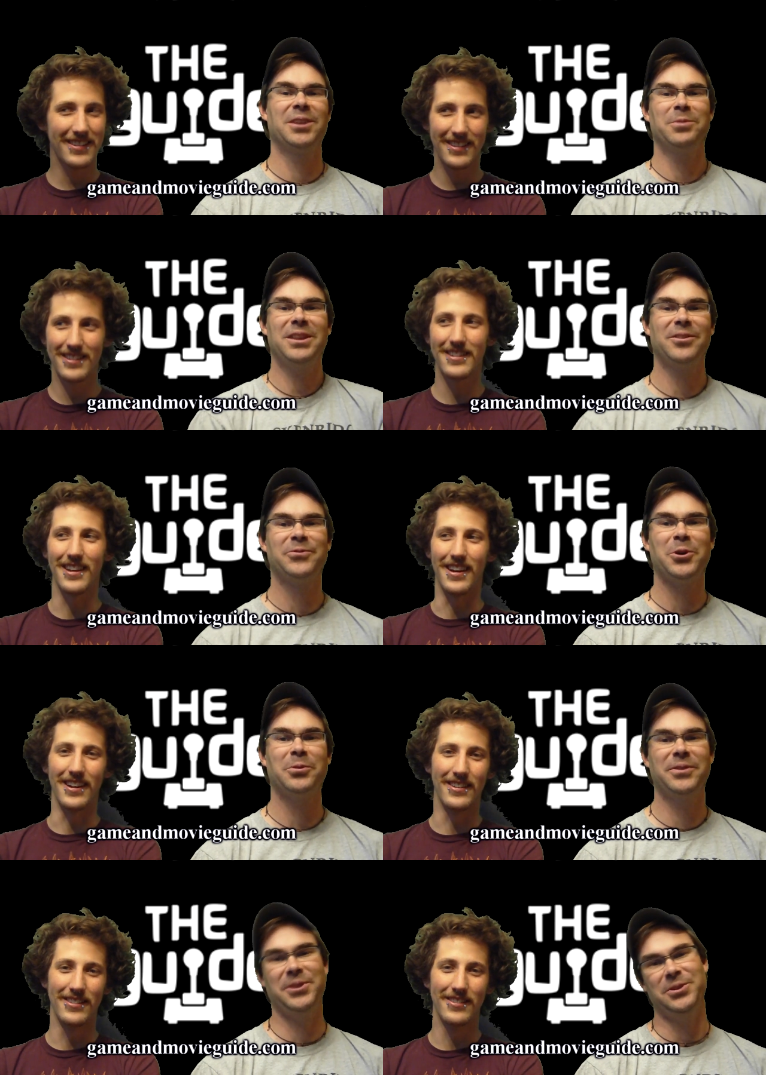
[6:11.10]
Speaker 1: You can read the yeah. full
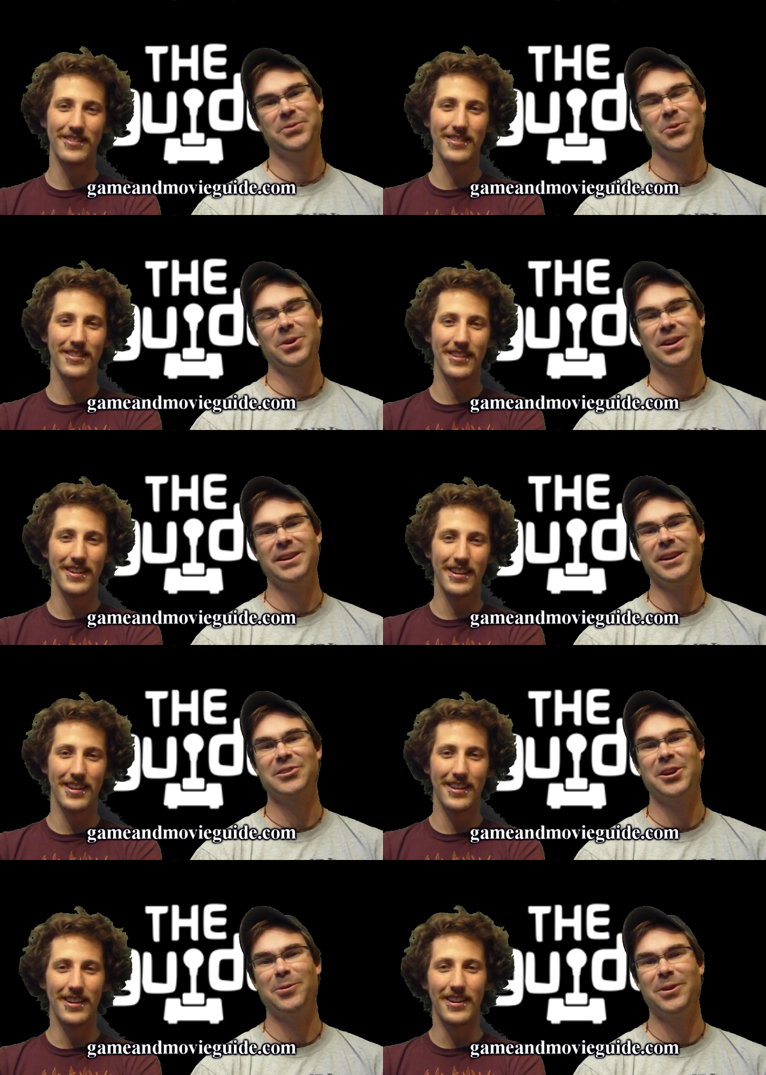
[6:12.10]
review for Kinect
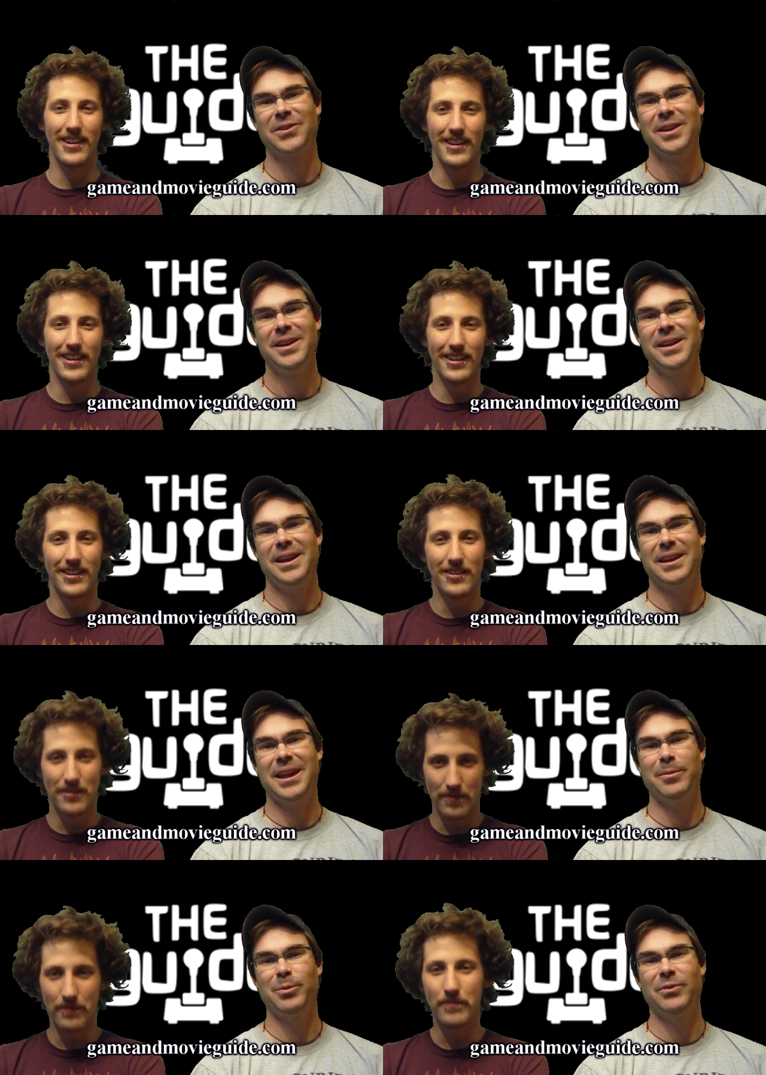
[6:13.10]
Star Wars at
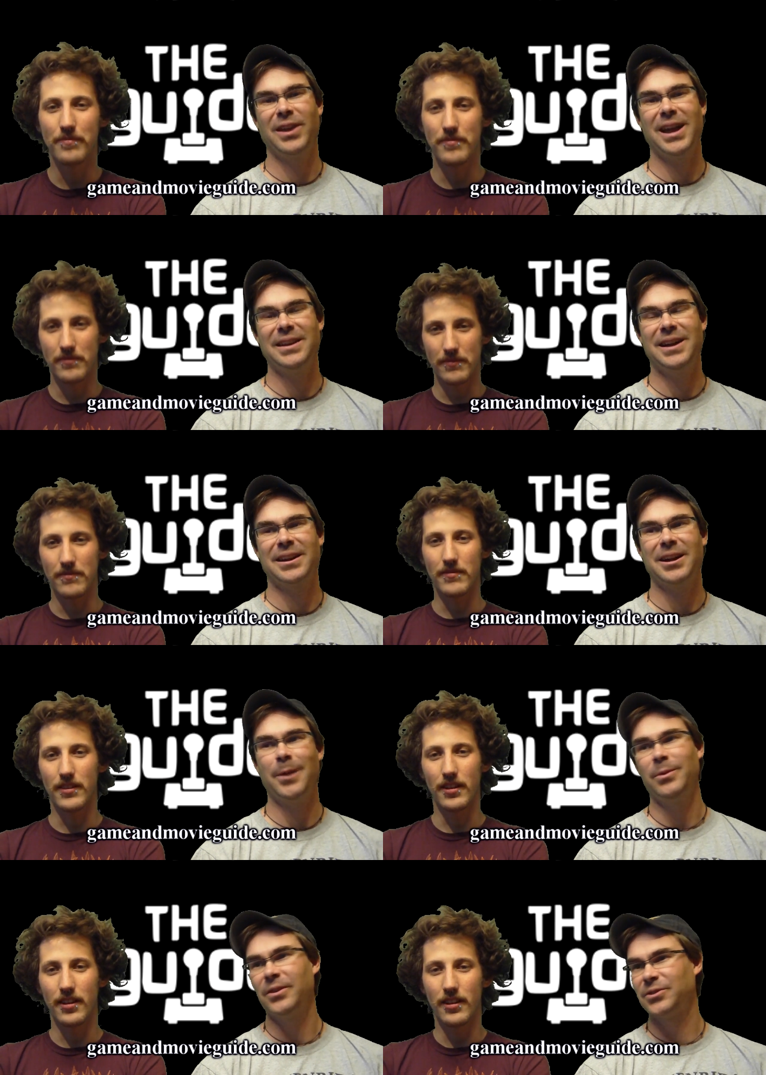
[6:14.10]

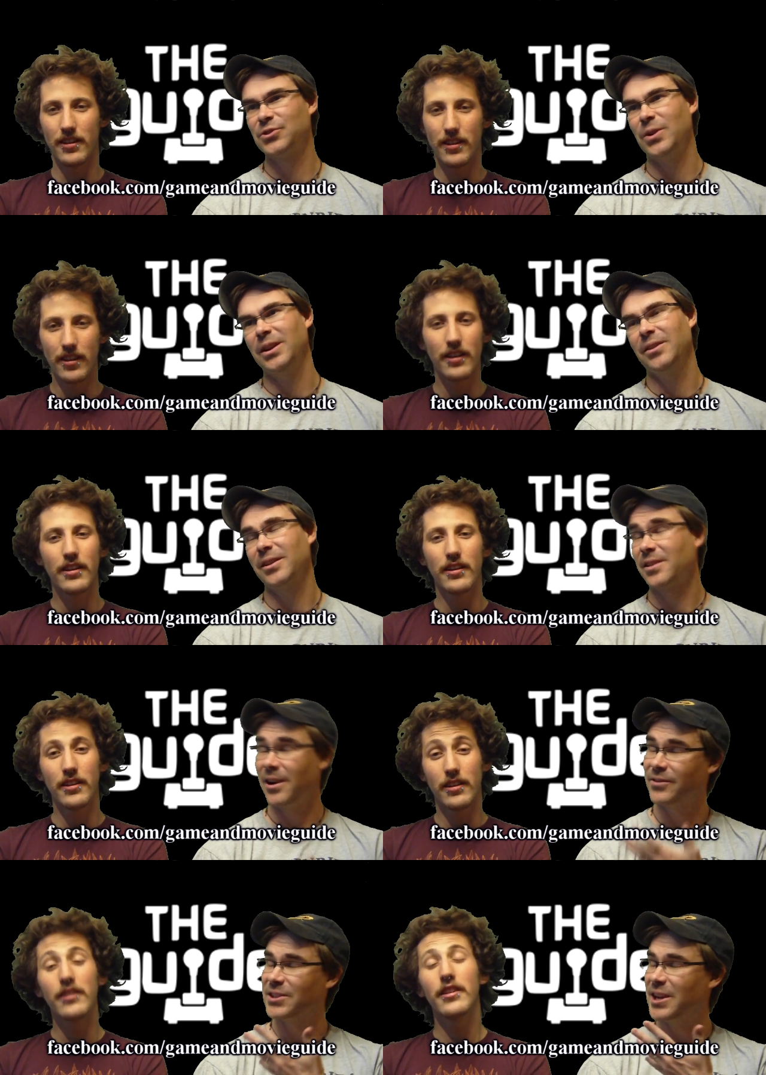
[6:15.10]
gameandmovieguide.com and also join in on
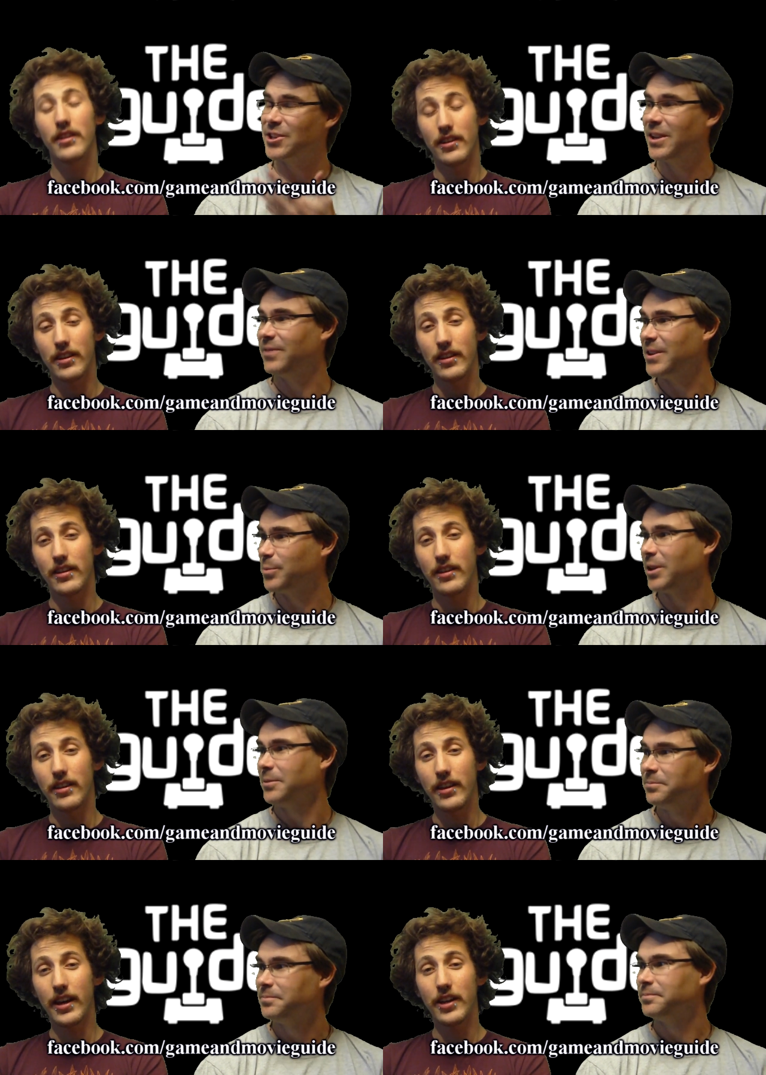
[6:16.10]
conversation at Facebook.
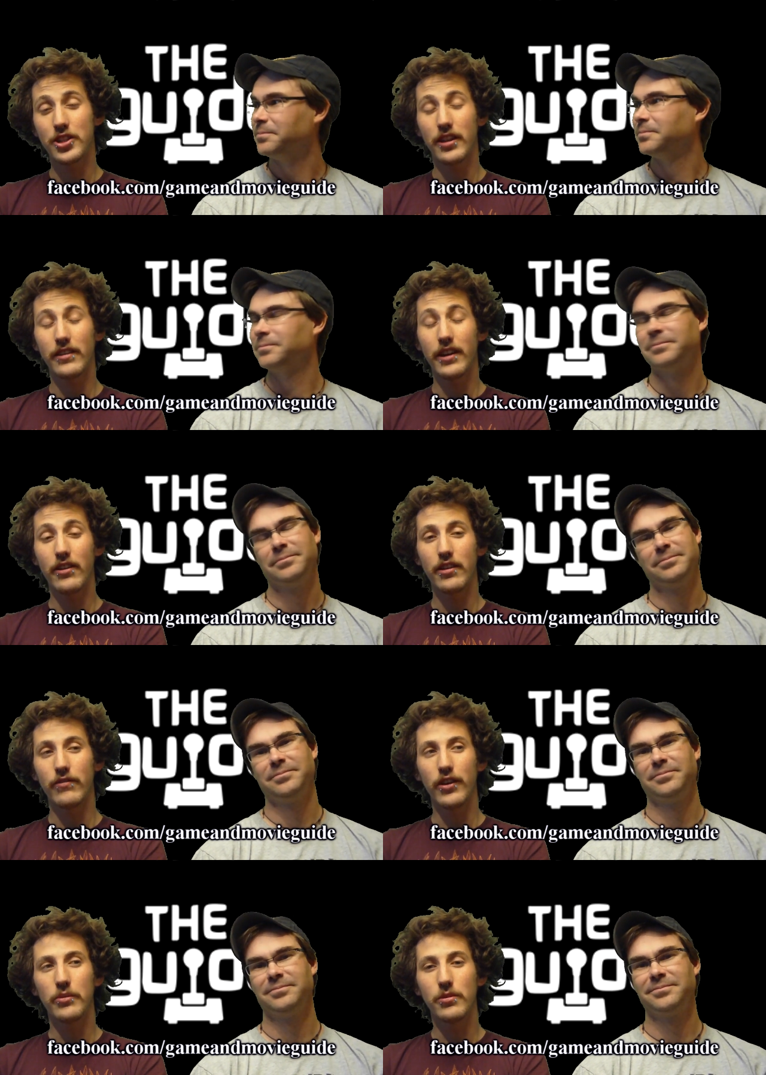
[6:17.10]
Speaker 2: Yeah, check us out at
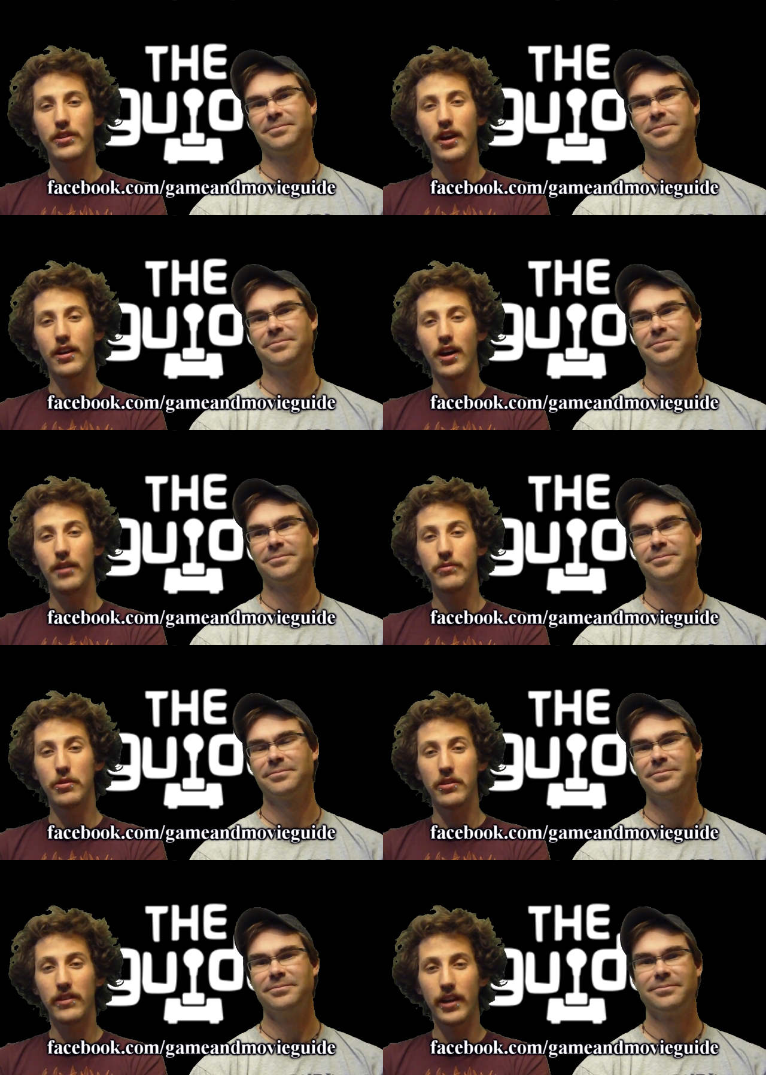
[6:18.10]
facebook.com
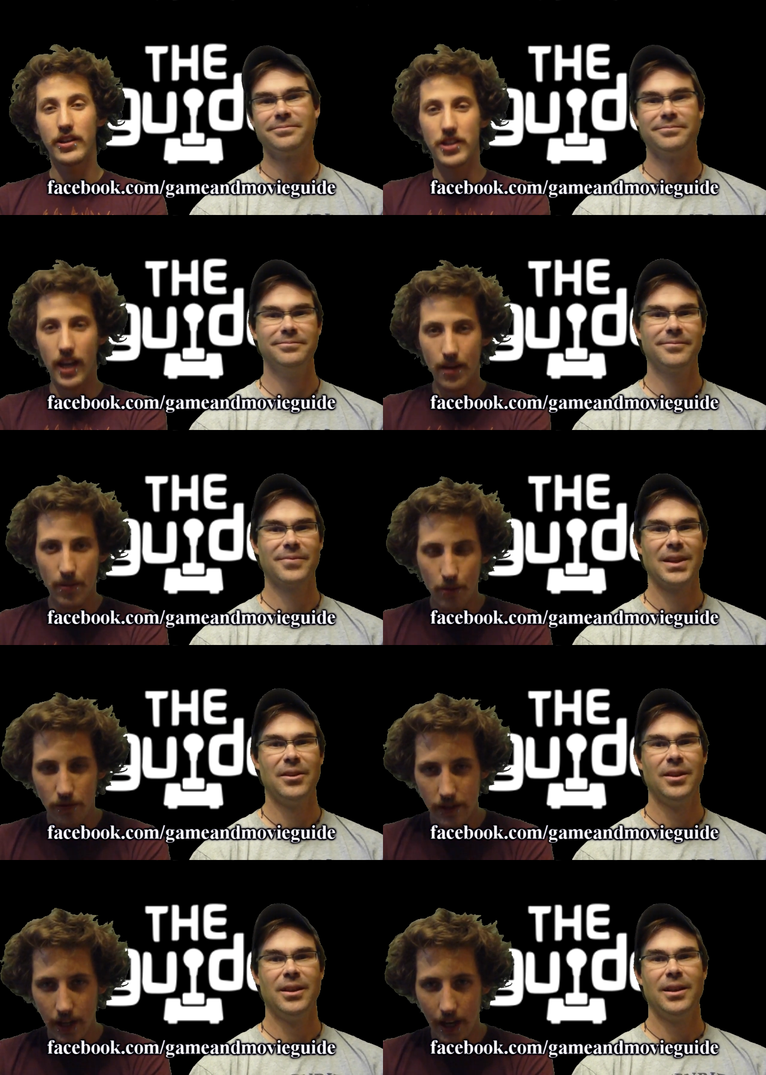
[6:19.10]
forward slash game and
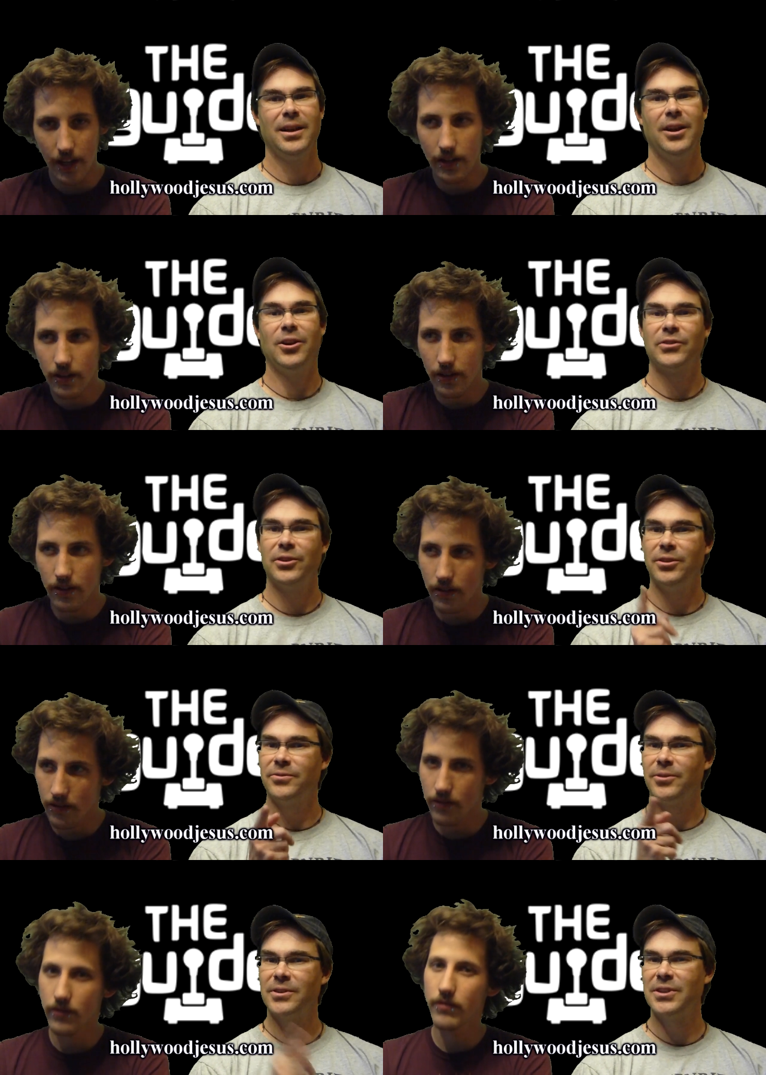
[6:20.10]
movie
Speaker 1: guide. Also look
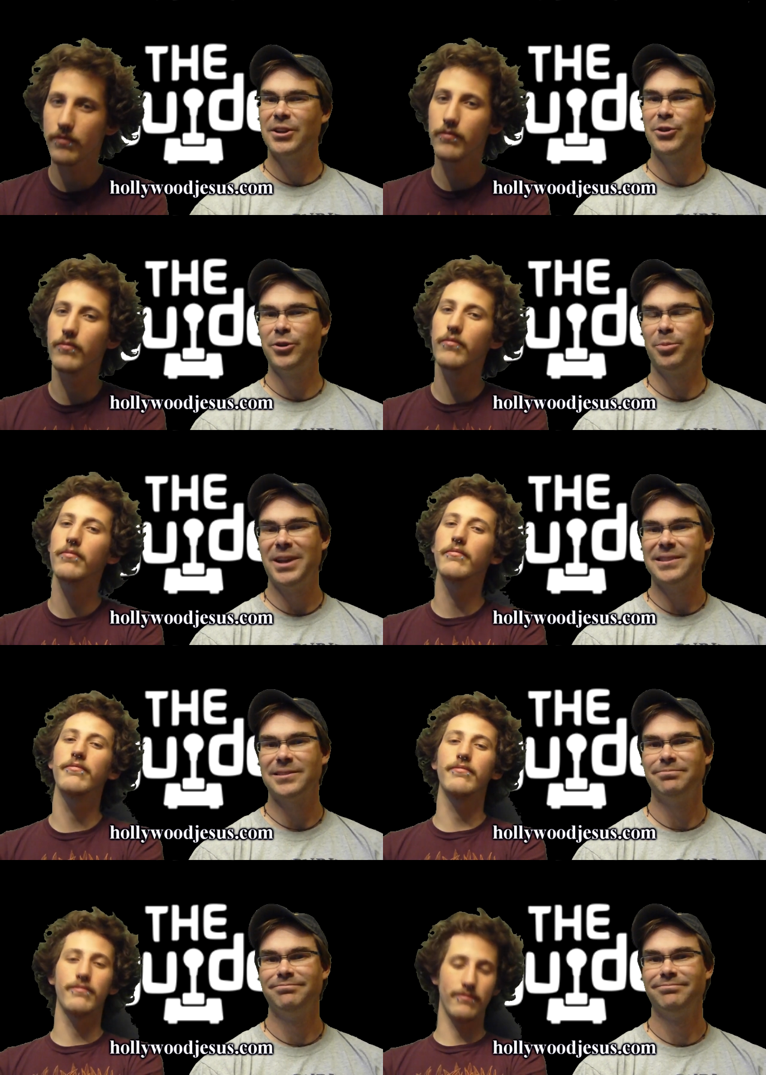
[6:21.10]
for us on Google Plus.